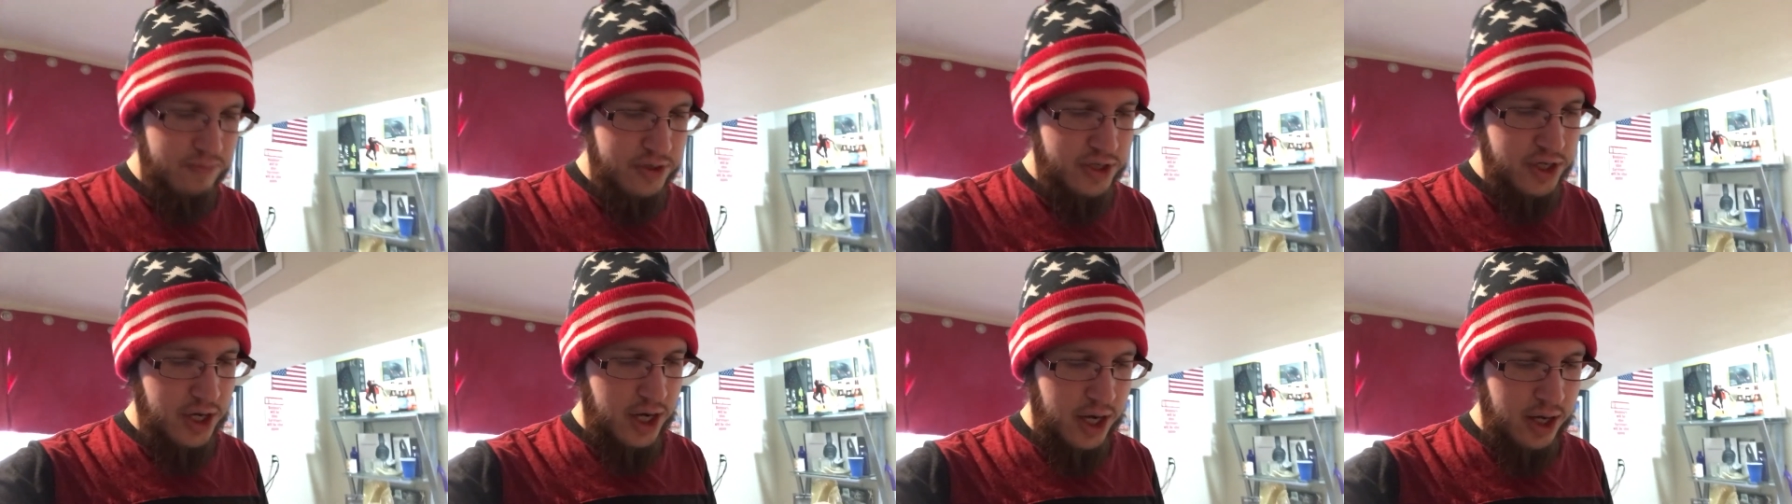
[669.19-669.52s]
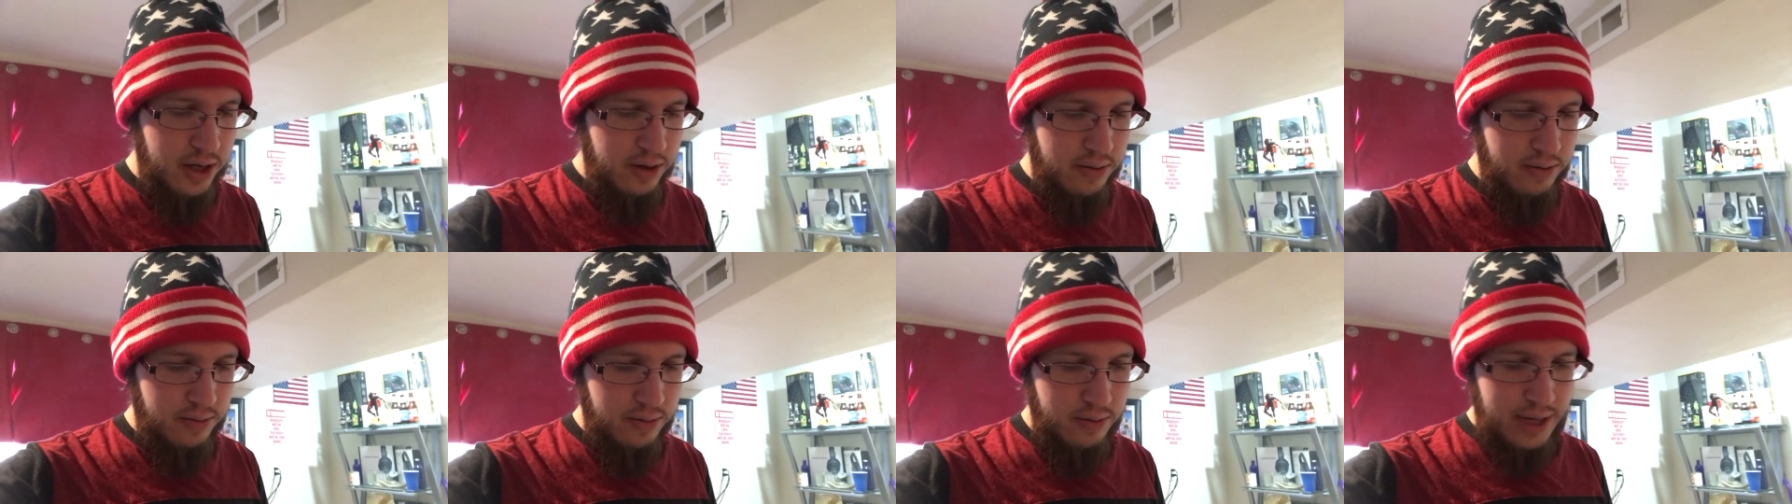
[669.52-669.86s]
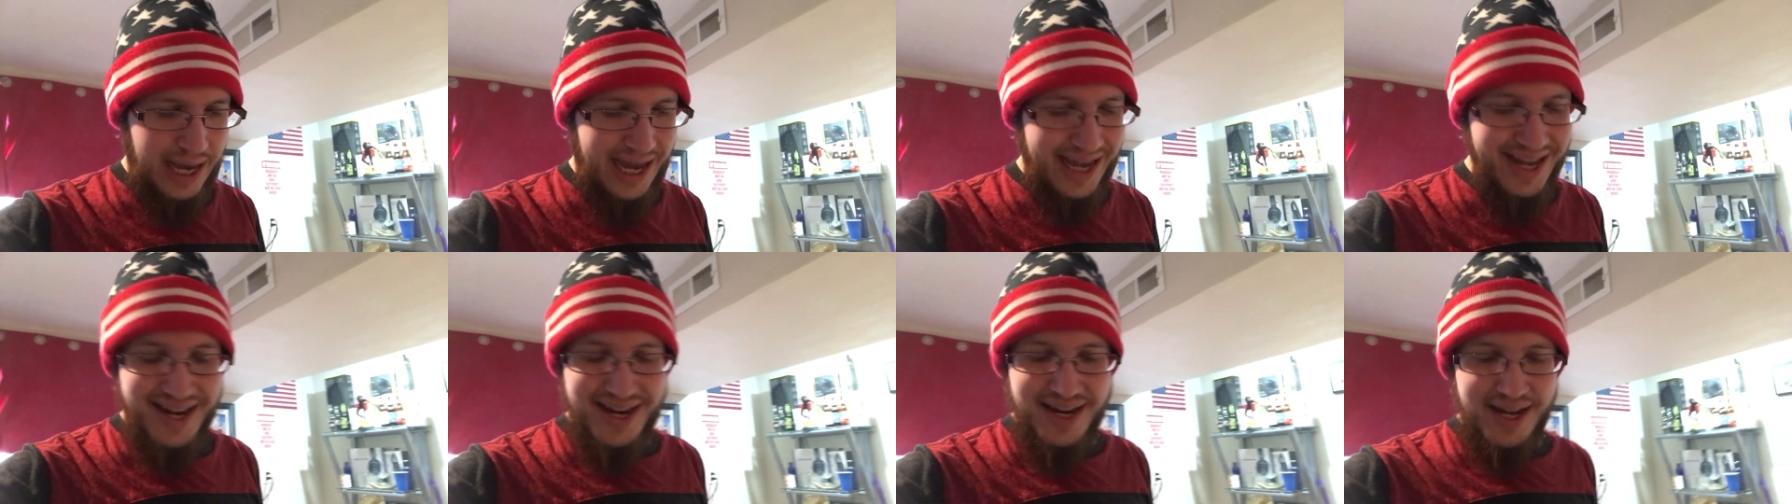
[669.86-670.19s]
done,
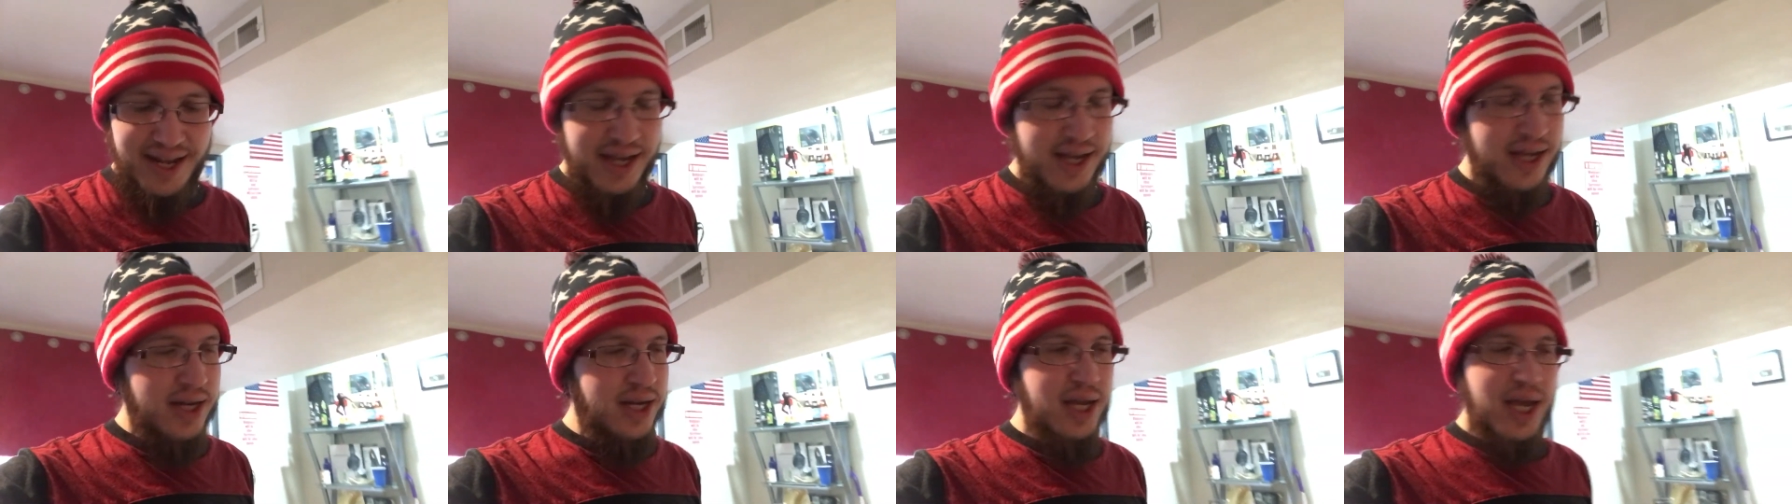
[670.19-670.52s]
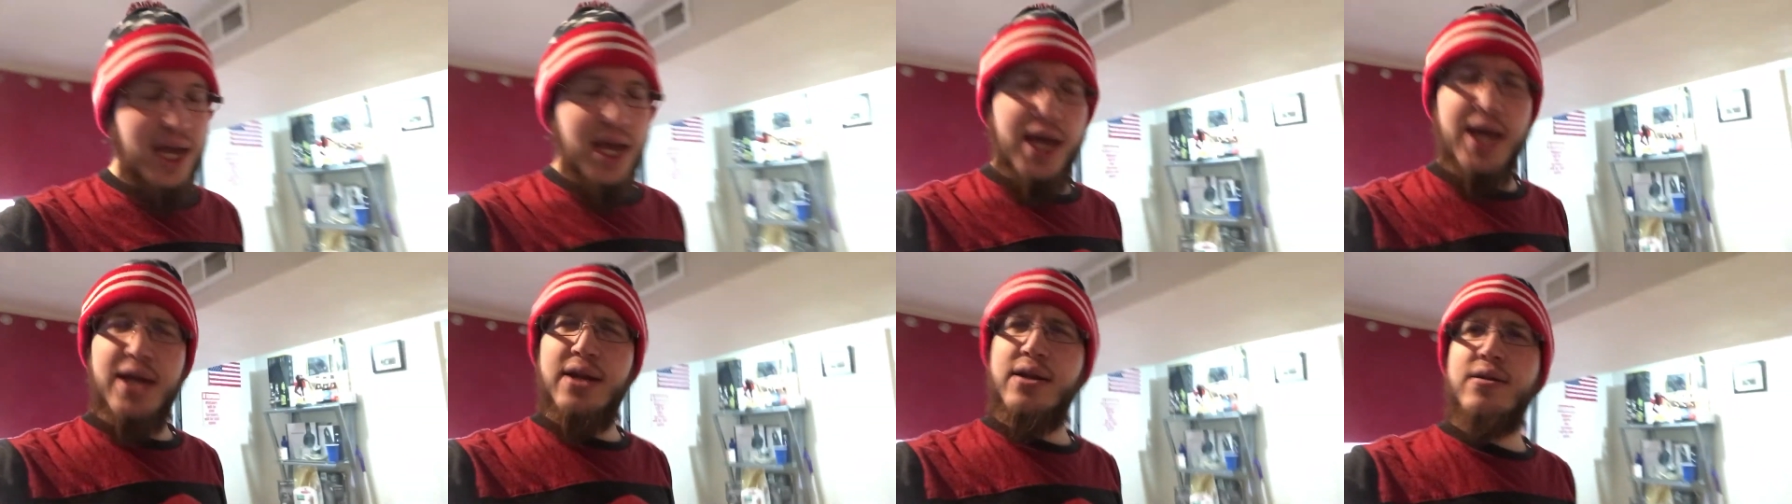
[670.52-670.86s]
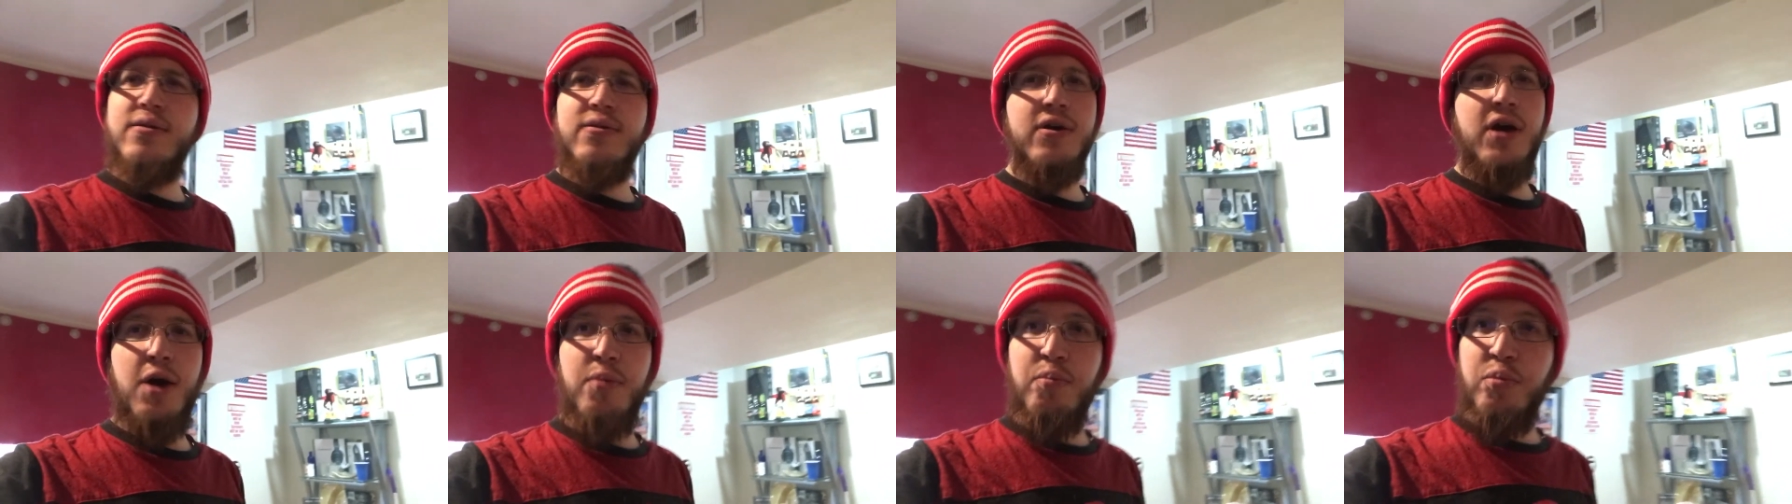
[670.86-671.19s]
edited, and
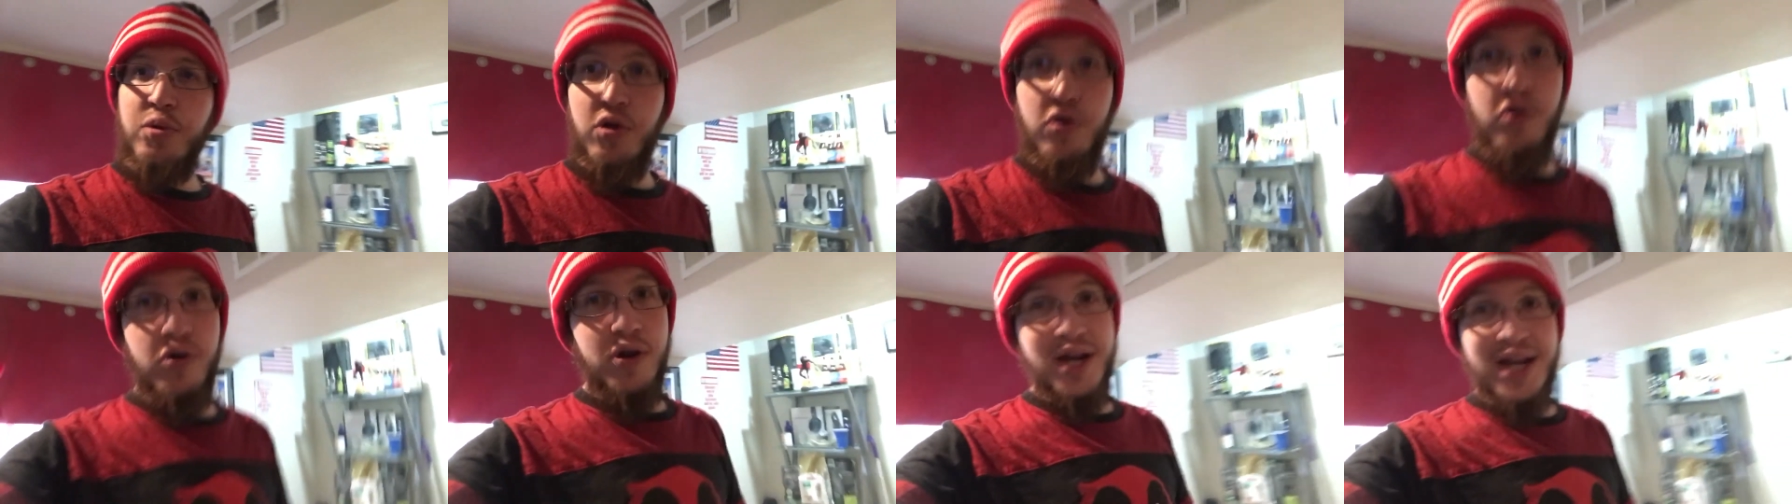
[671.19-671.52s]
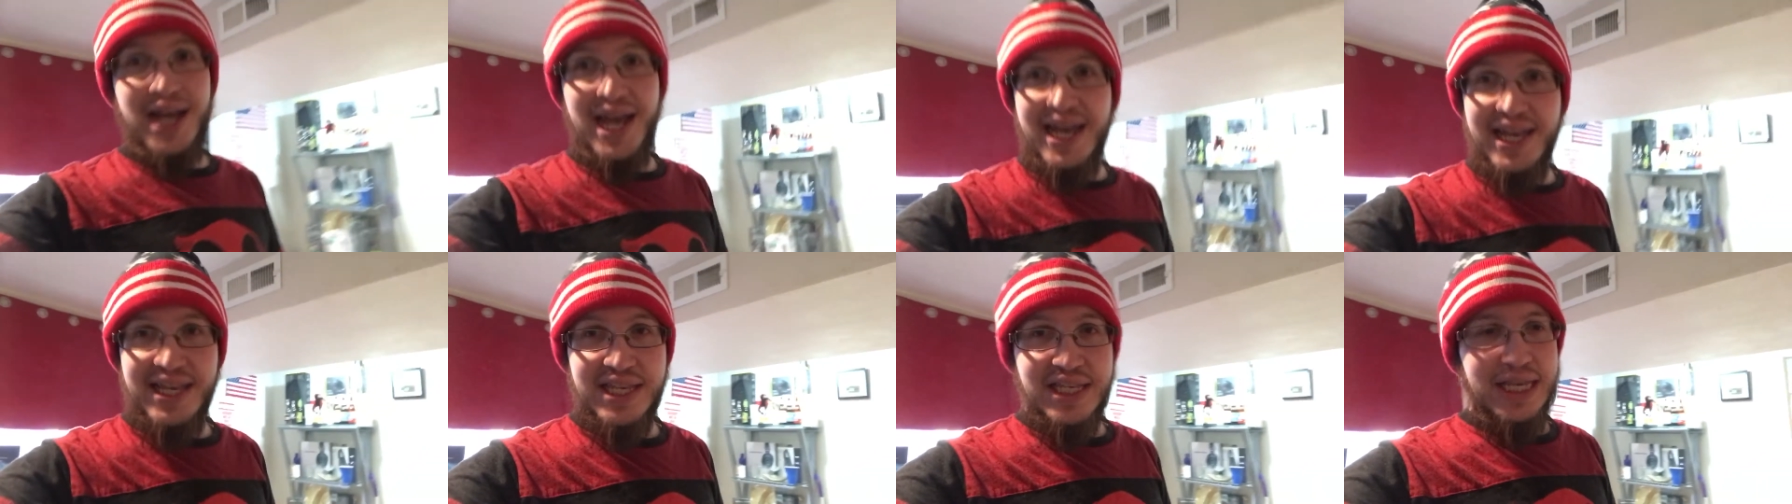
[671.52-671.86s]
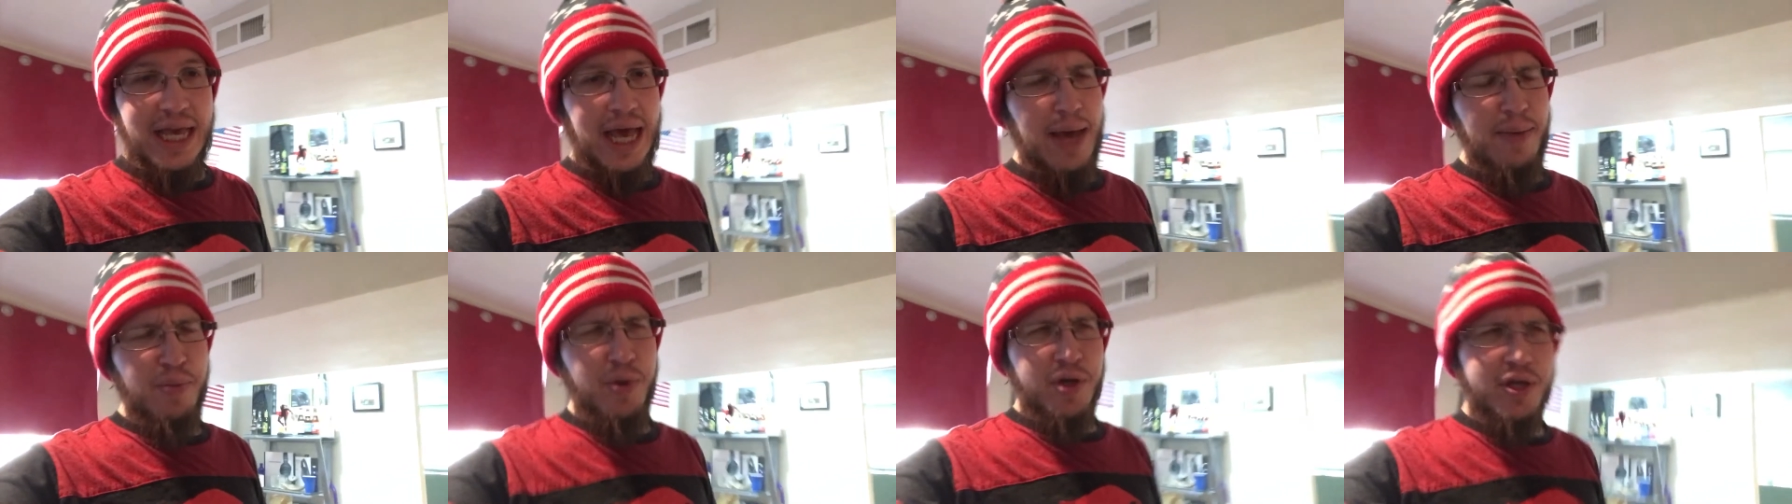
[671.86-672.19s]
uploaded
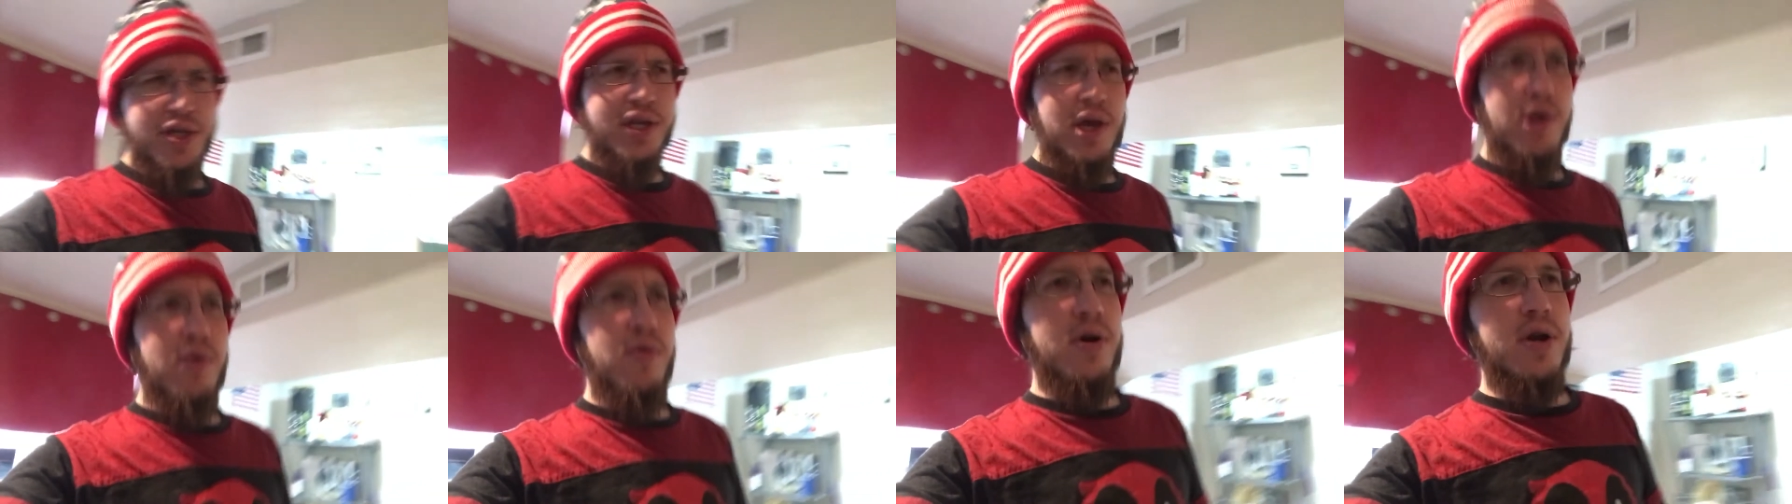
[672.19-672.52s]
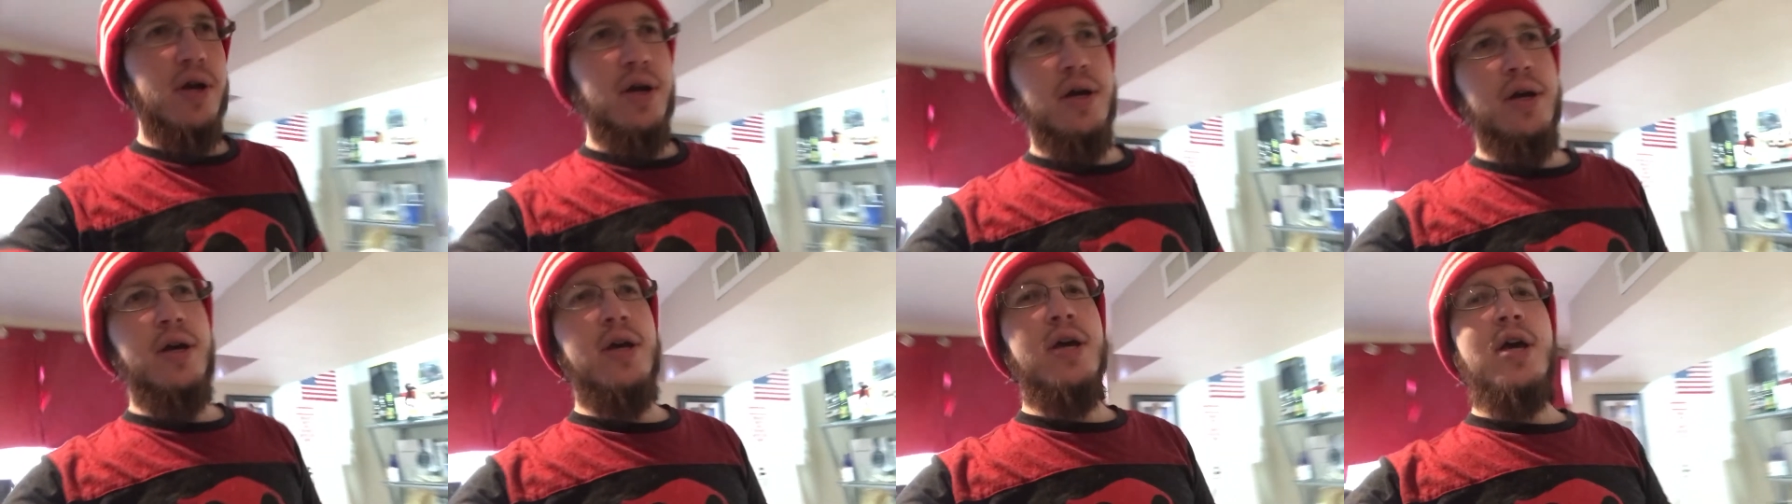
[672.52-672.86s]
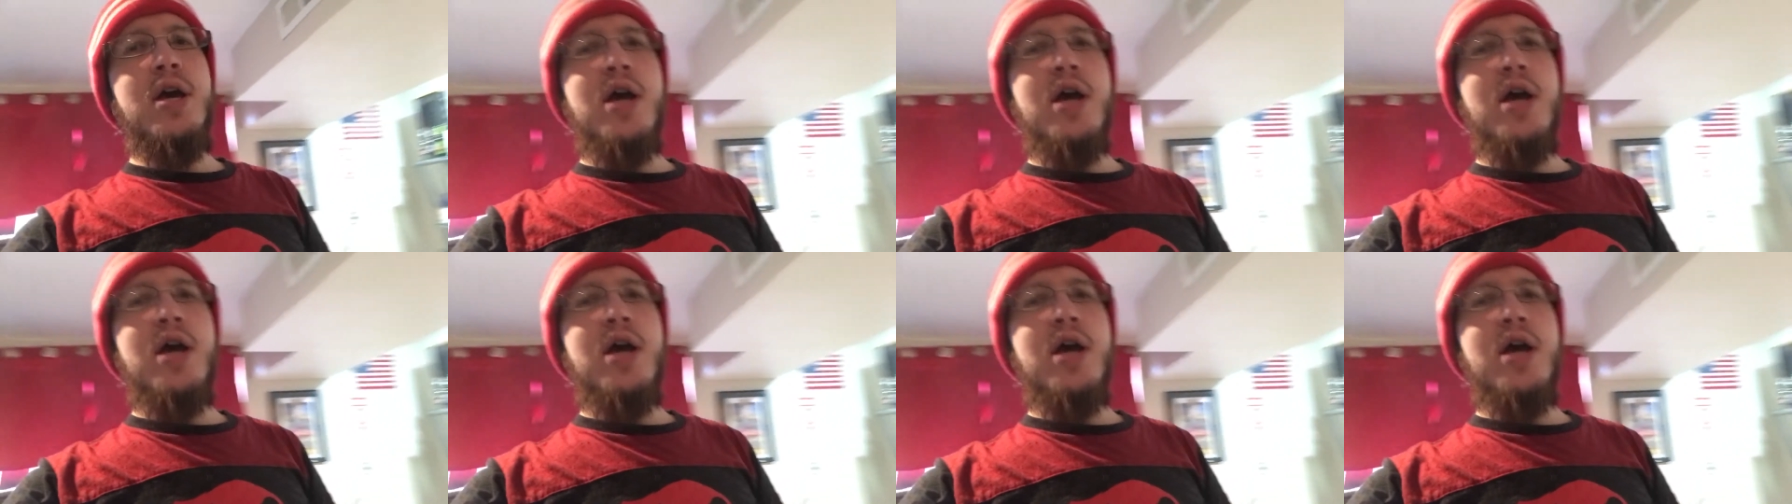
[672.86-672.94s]
ASAP because I wanna.